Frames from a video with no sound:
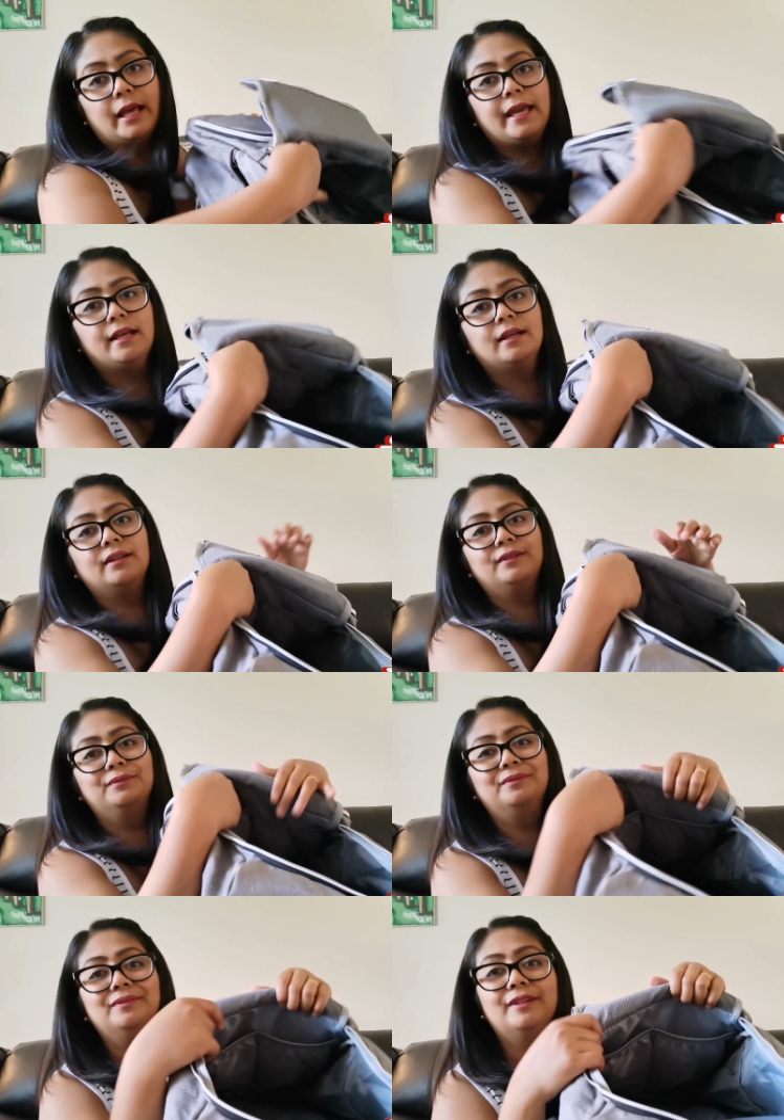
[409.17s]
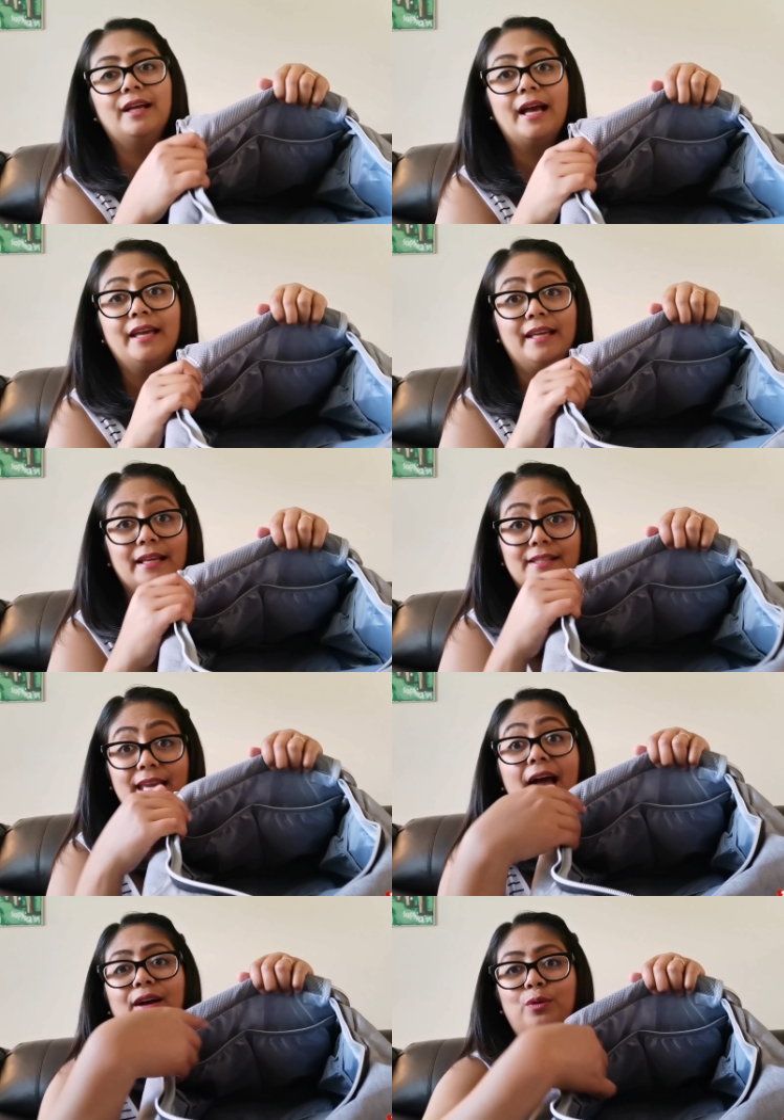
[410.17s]
like, I guess,
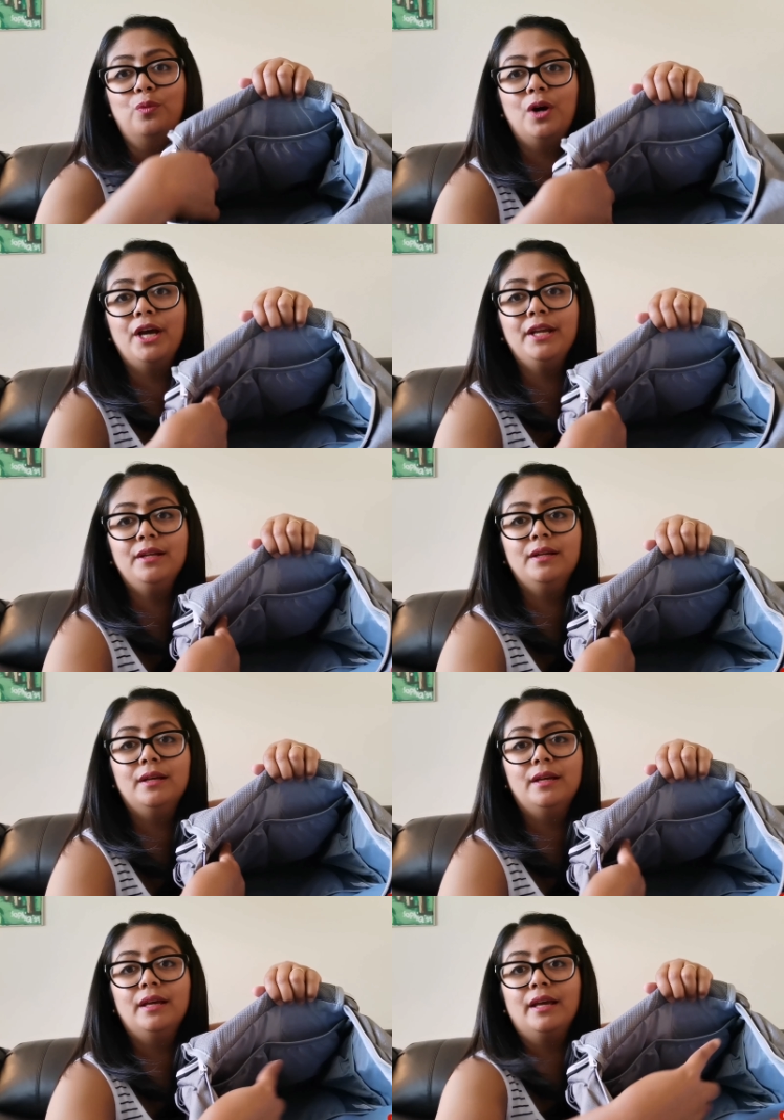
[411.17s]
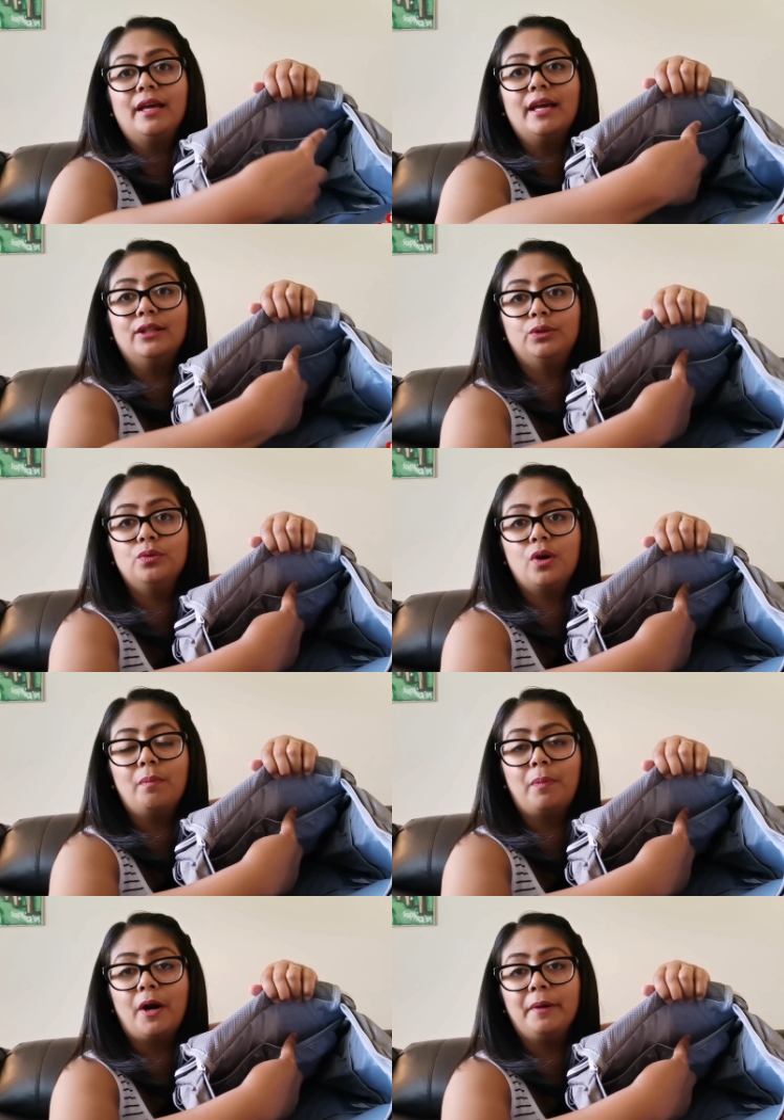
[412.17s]
yeah, one and two
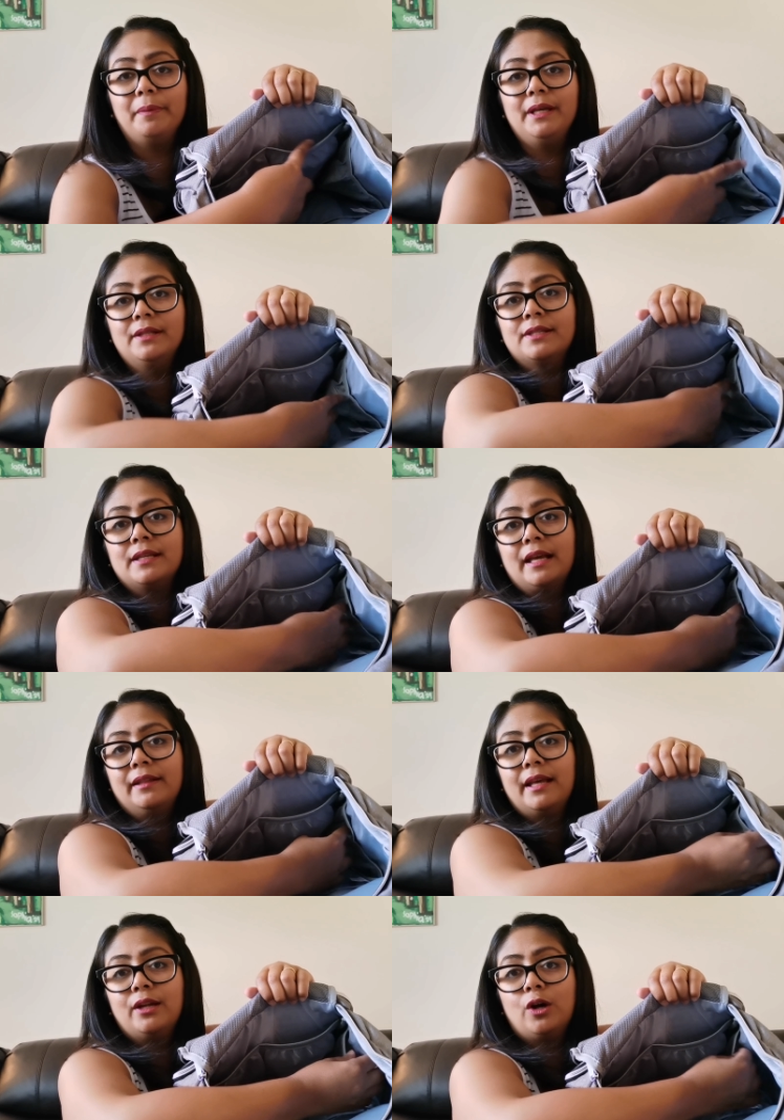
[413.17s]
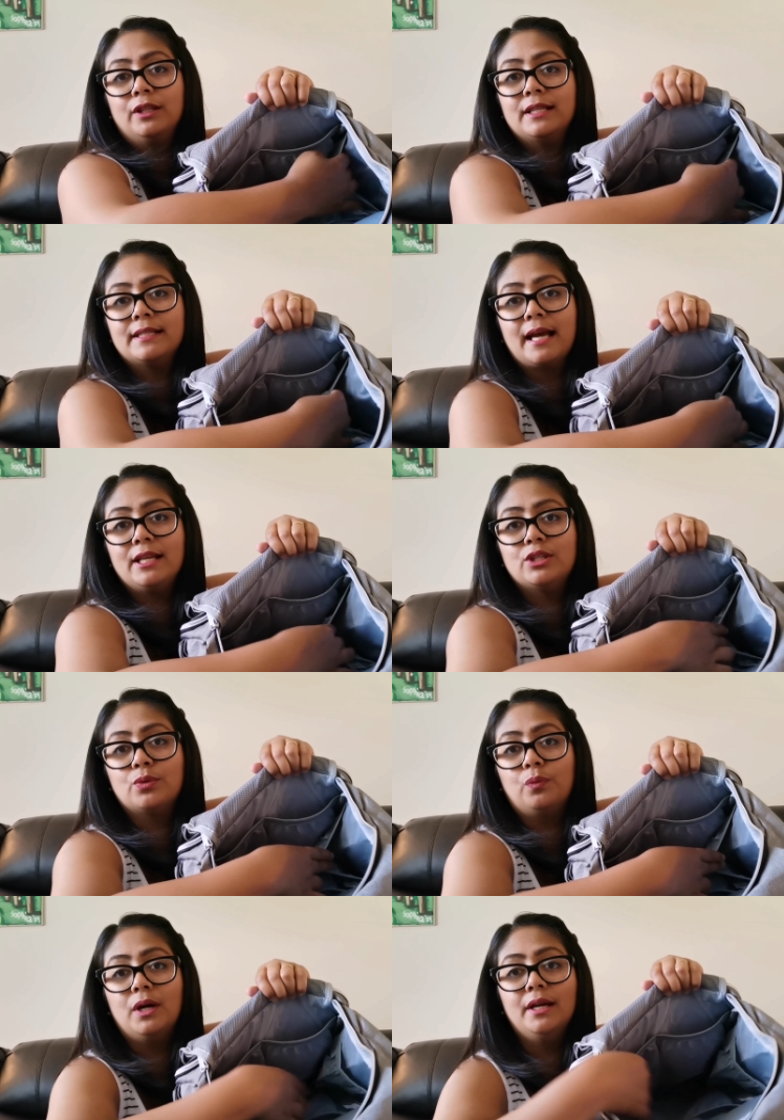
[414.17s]
compartments, and then on the
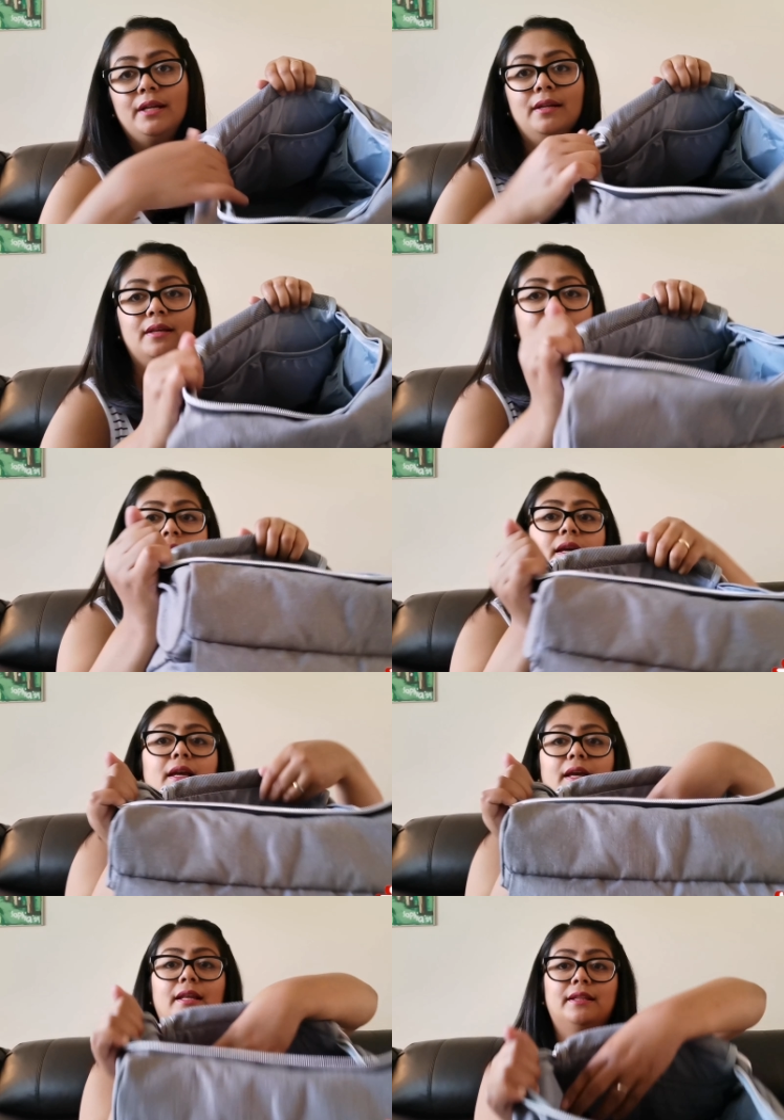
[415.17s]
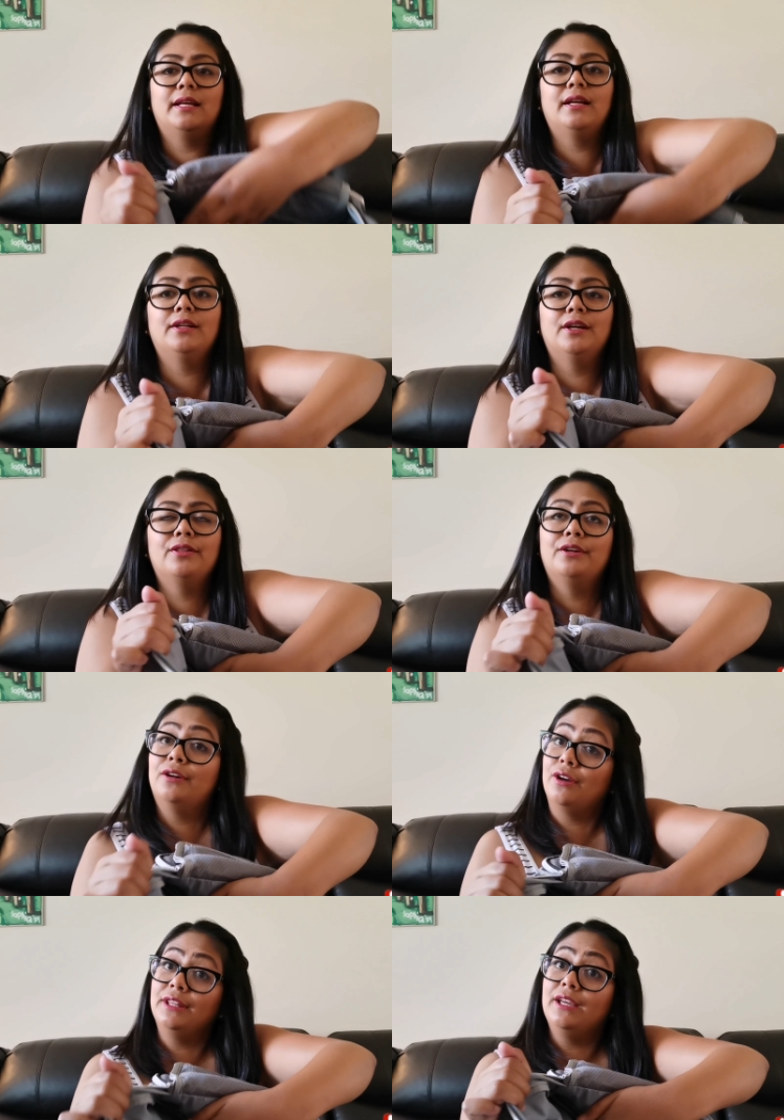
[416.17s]
sides one, and then another
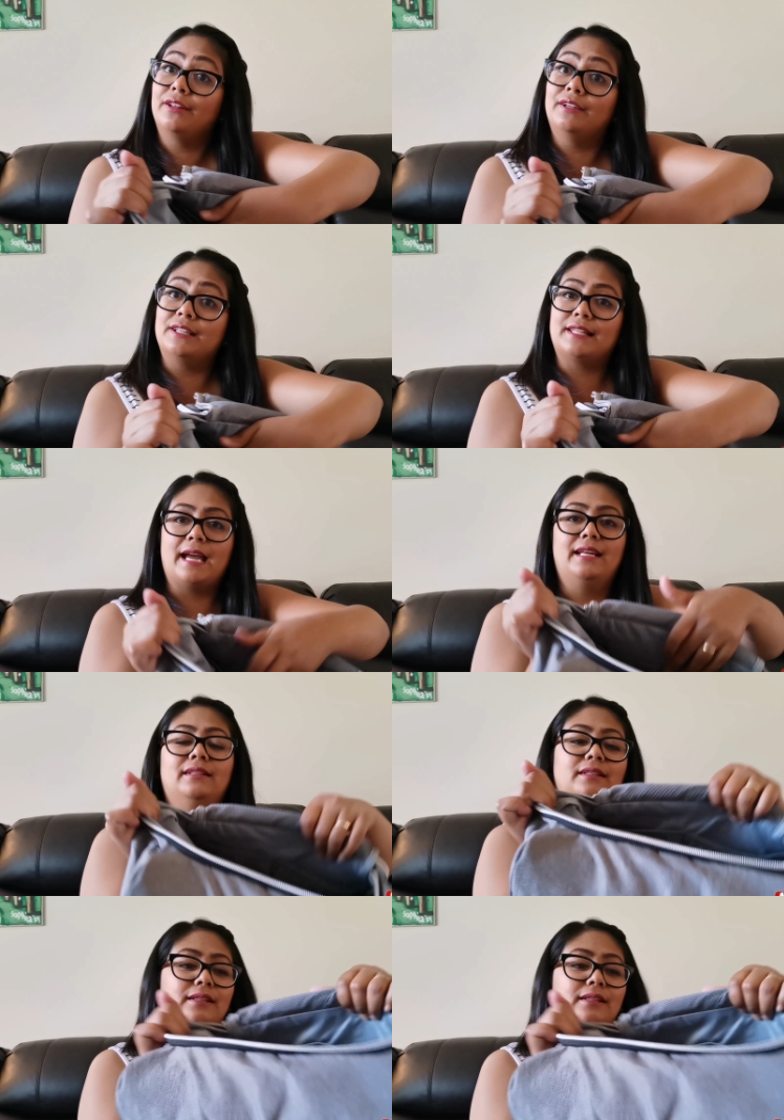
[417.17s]
on the other side.